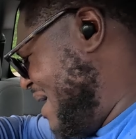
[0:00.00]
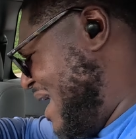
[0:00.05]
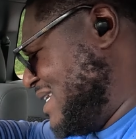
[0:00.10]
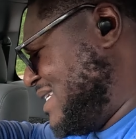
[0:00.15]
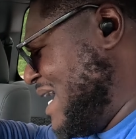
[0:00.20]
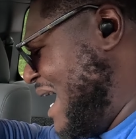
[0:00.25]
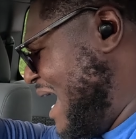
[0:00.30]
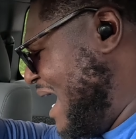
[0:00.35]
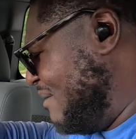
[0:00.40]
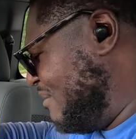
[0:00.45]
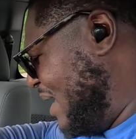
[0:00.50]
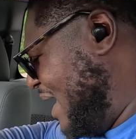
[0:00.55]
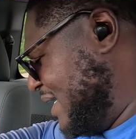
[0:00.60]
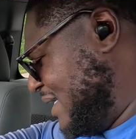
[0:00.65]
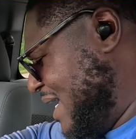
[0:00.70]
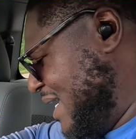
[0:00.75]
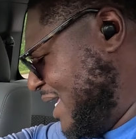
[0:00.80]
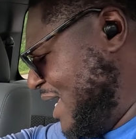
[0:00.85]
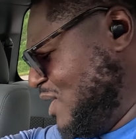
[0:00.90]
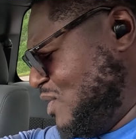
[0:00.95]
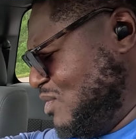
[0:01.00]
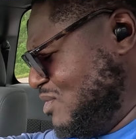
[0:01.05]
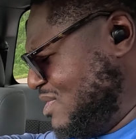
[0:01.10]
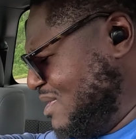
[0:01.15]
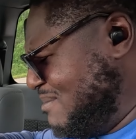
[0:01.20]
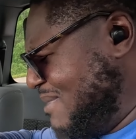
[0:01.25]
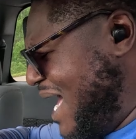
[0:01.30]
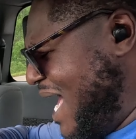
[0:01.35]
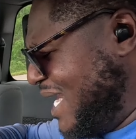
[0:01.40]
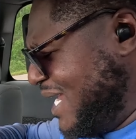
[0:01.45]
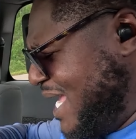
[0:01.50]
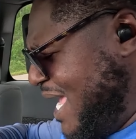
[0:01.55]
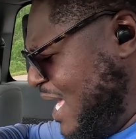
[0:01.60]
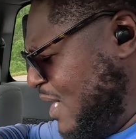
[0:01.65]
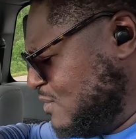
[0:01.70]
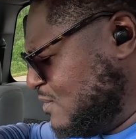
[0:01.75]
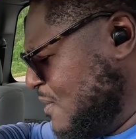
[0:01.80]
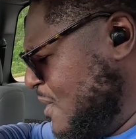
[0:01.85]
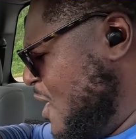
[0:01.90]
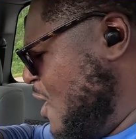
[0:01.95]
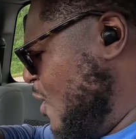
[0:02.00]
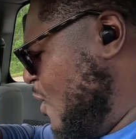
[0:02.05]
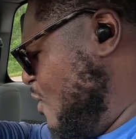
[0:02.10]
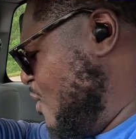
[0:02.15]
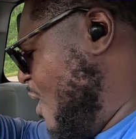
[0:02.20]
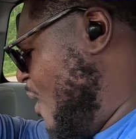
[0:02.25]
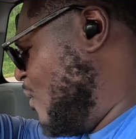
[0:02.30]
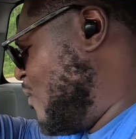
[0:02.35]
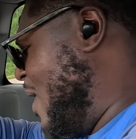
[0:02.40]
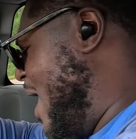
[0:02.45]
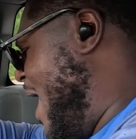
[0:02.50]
my time like that. Get you somebody else who gonna